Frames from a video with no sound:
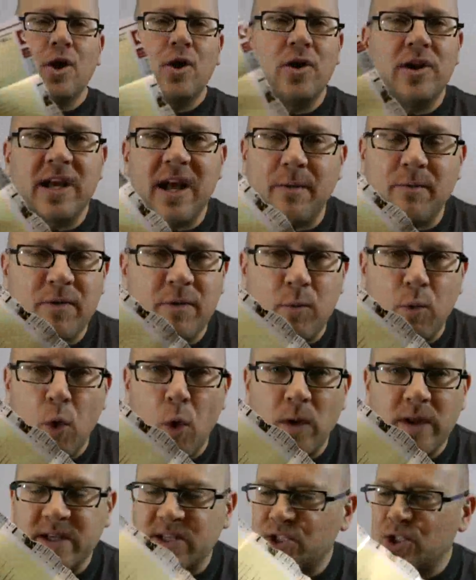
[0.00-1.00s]
could have come from
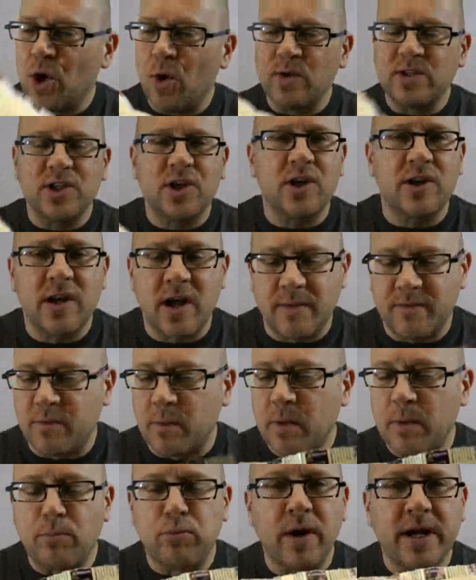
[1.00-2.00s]
Rolling Stones, it could have come
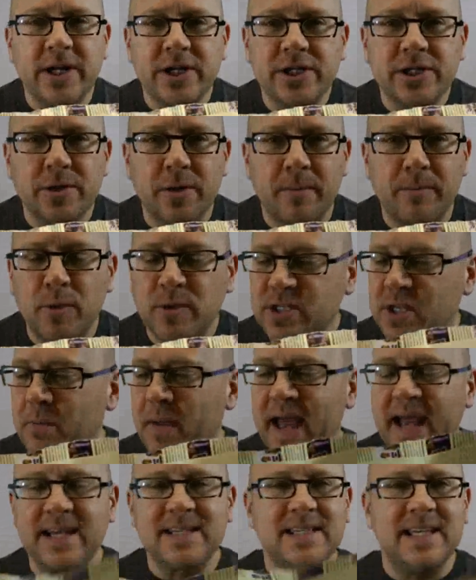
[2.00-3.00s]
from a British music
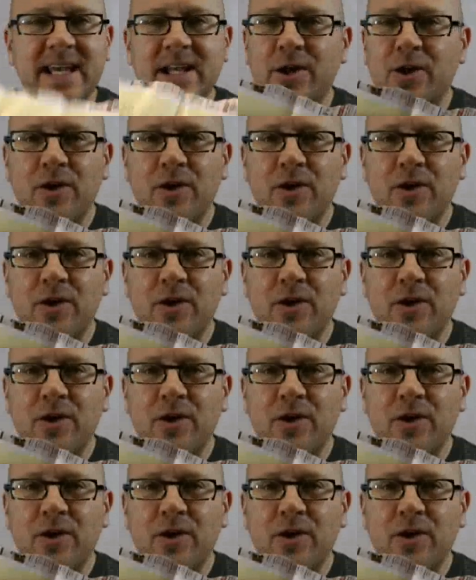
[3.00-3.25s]
magazine,